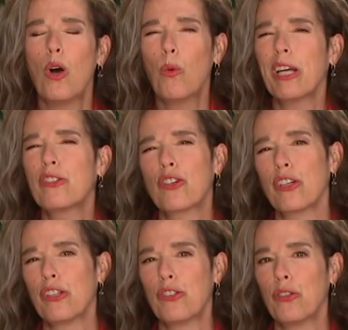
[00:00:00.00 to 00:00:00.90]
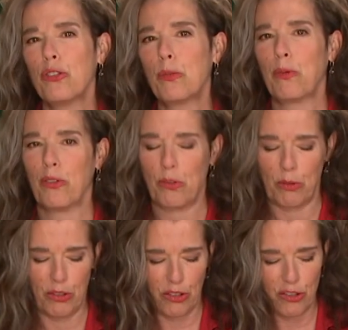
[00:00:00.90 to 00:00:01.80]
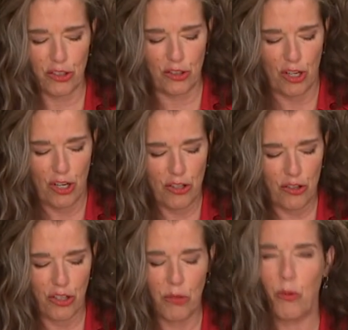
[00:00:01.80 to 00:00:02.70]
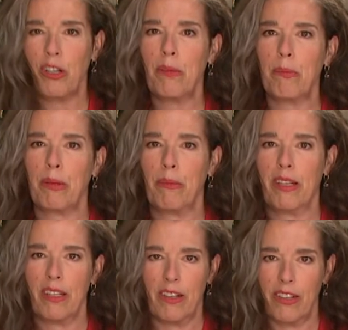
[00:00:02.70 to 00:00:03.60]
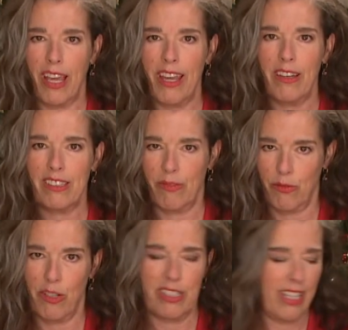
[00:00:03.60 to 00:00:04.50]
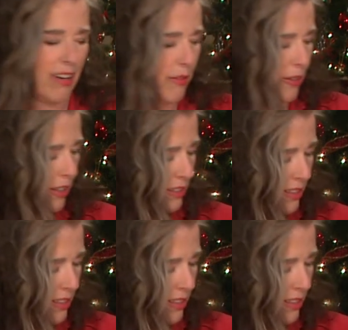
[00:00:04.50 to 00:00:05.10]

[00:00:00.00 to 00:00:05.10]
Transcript: Why dirty 2 spoons when you can just dirty 1 implement, okay? So, wanna see how it works?